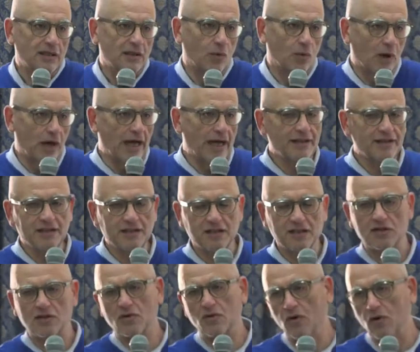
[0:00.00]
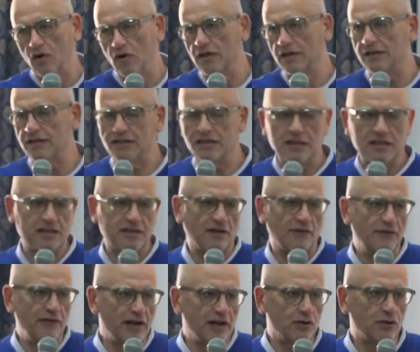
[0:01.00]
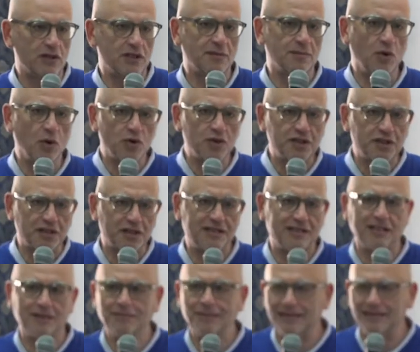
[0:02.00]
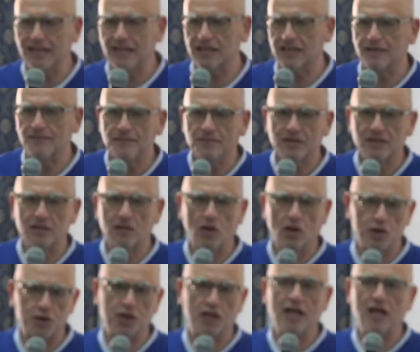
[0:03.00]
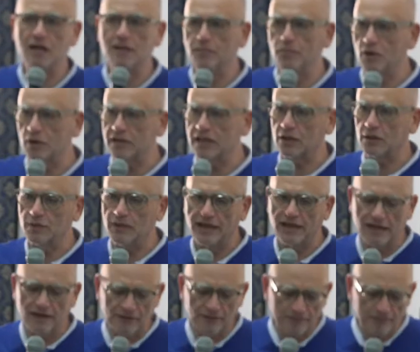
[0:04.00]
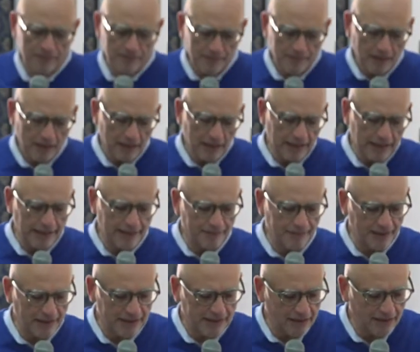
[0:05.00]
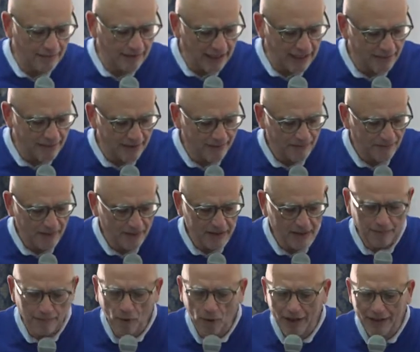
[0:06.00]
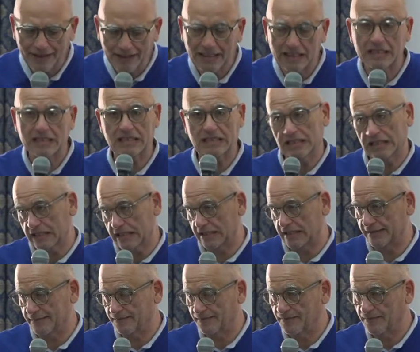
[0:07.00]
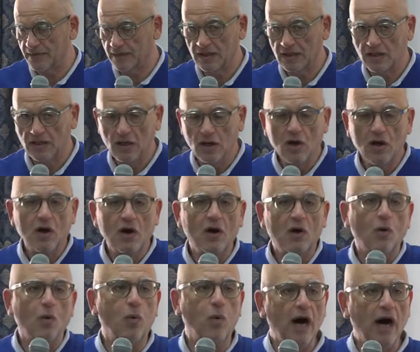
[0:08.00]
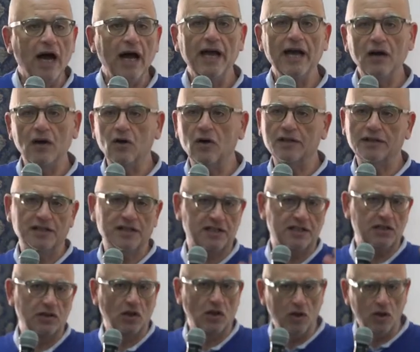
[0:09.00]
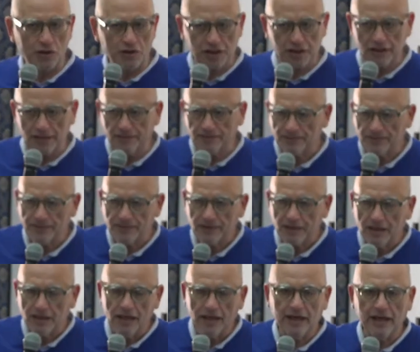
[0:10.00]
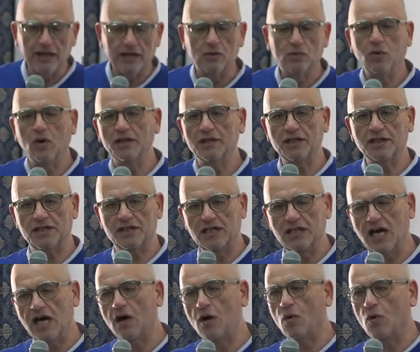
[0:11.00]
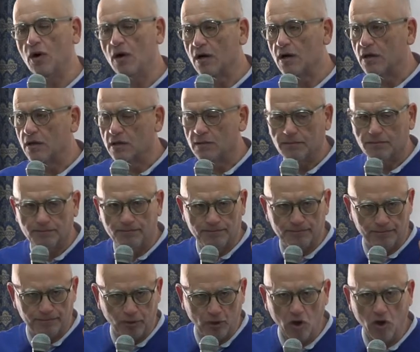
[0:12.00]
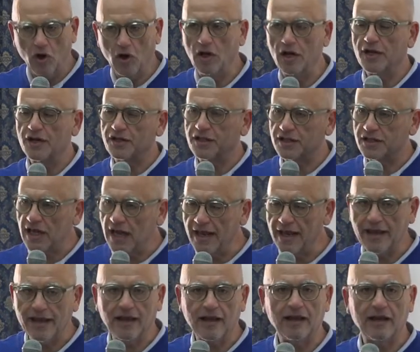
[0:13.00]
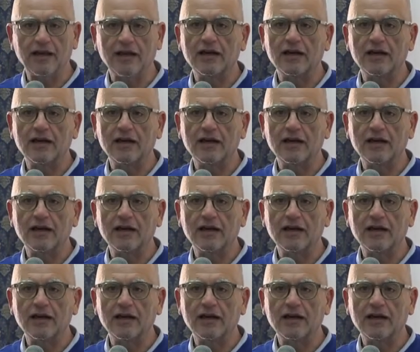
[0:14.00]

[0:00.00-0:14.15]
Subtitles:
why this is referred to as the most systematic theological book that we have in the Bible. The point is this: why all this theology, and what is now Paul saying